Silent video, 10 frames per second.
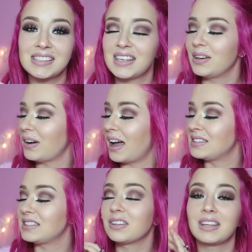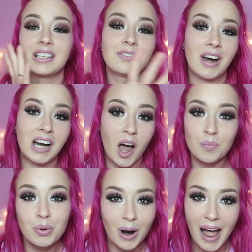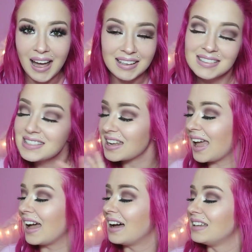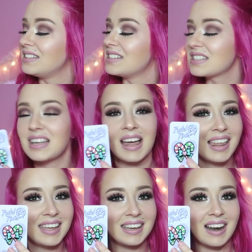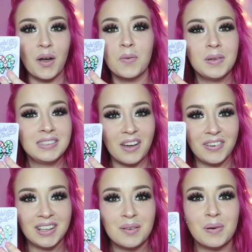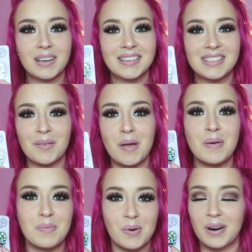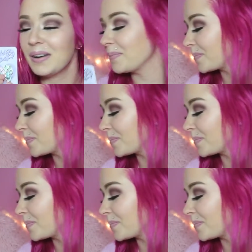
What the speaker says: it's cute. I still think it's very on brand, and I like it. I will be definitely putting this on my pin board.